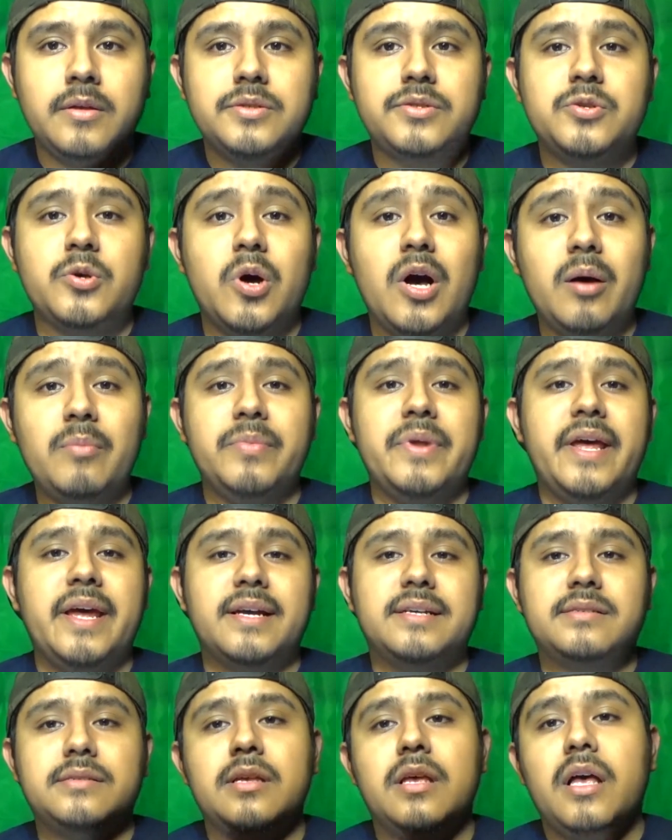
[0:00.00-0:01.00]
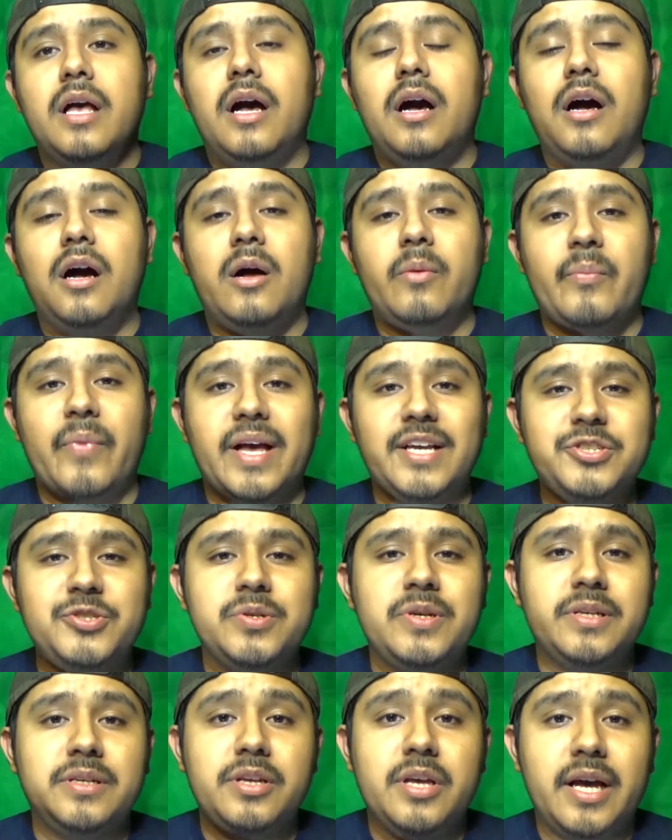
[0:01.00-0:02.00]
So up next,
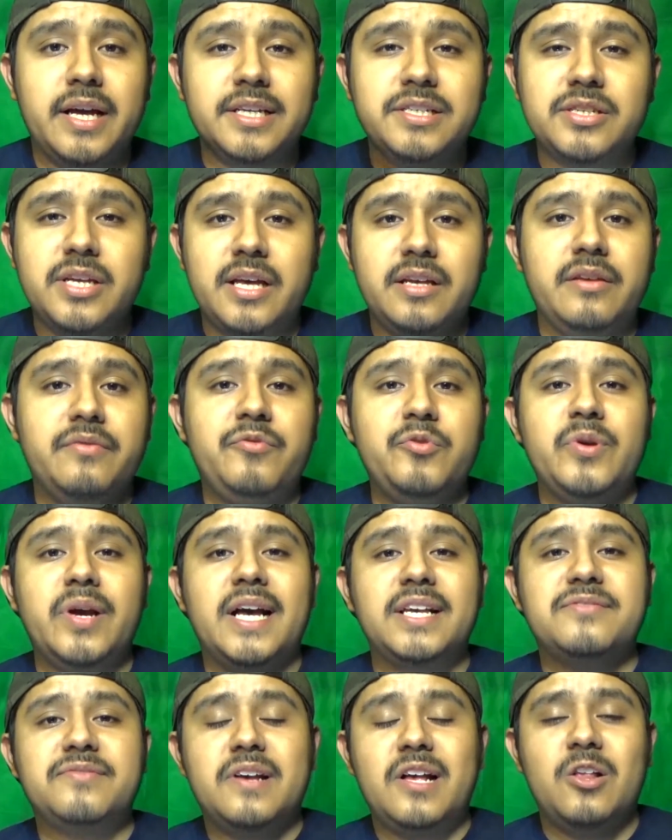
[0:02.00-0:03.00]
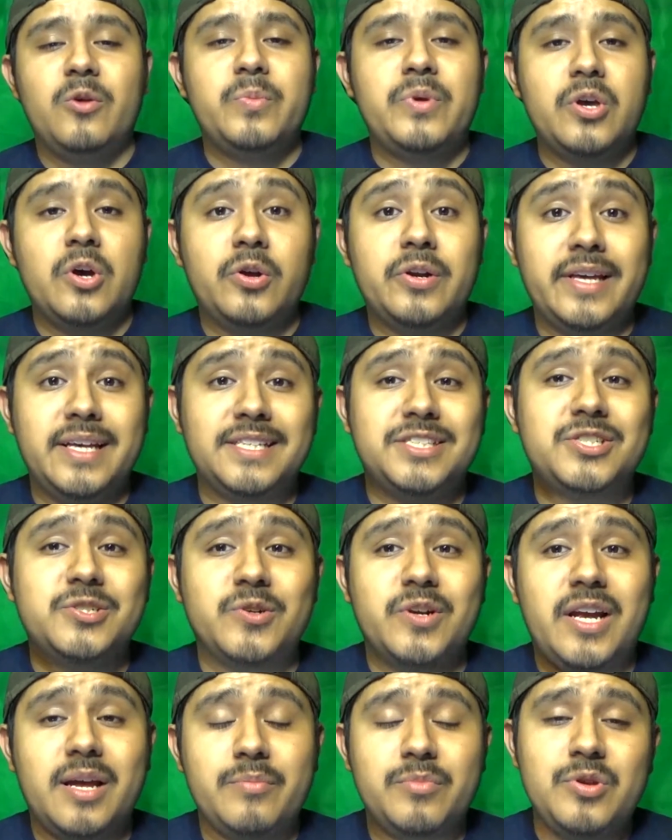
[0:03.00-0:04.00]
if you guys follow me on
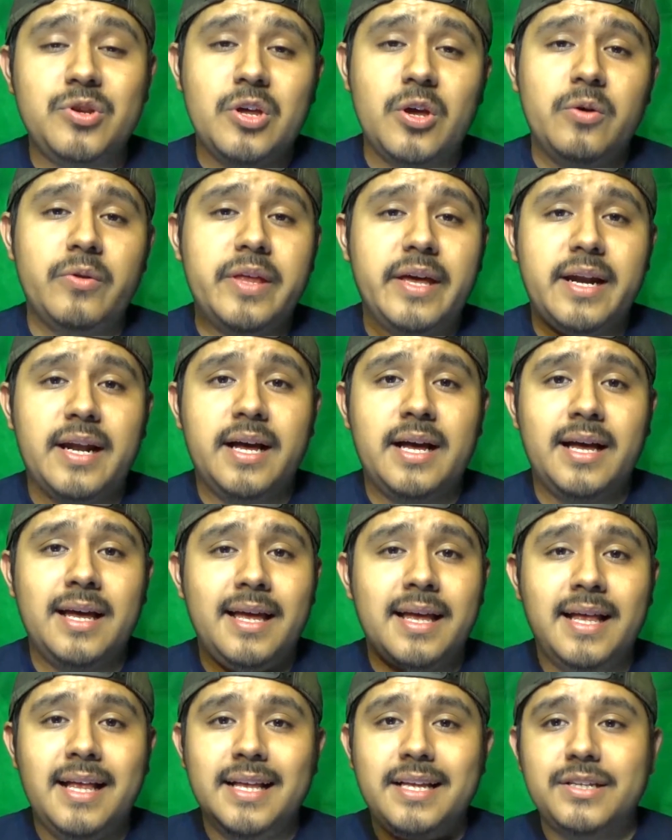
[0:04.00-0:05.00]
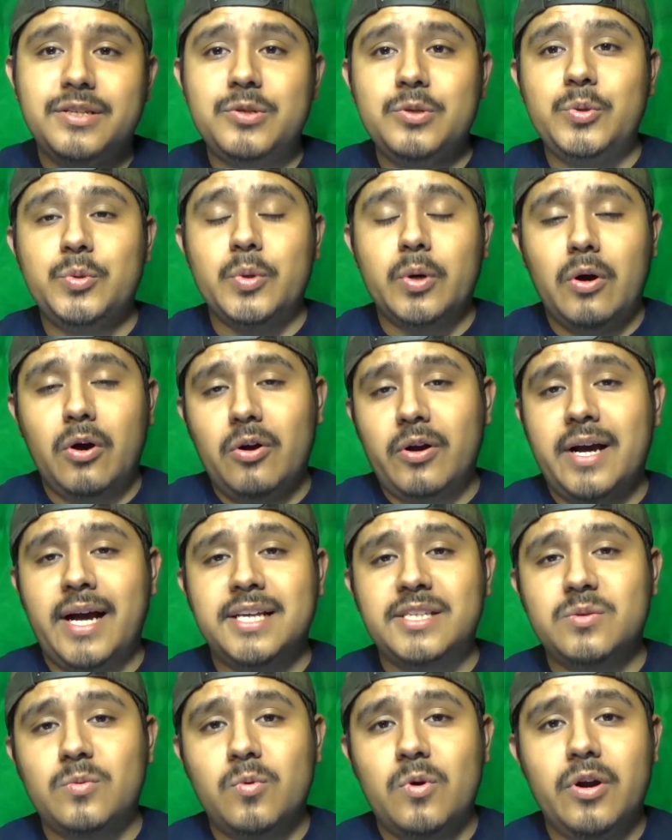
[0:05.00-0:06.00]
Instagram, you know that I do all
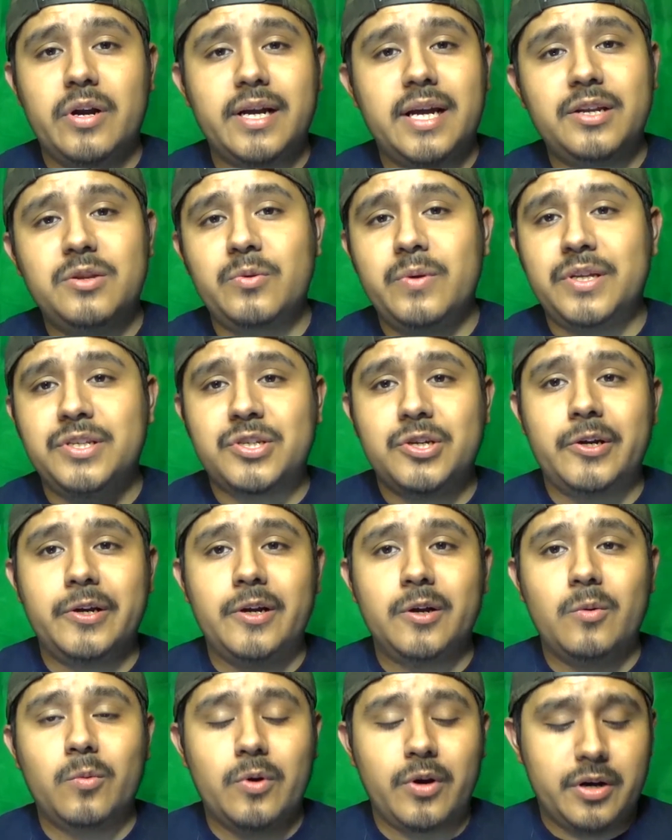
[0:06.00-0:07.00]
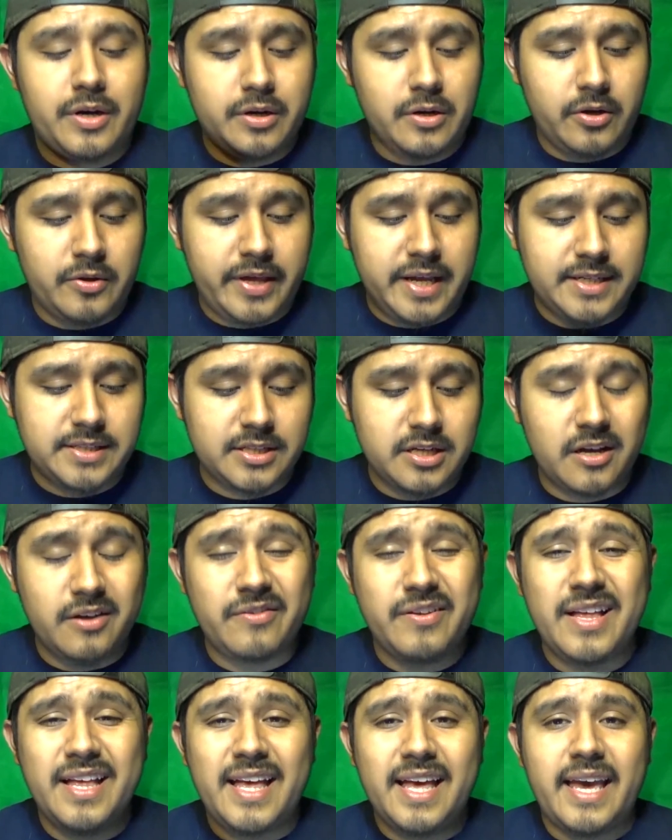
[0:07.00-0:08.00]
kinds of work. I do interior work and all that stuff.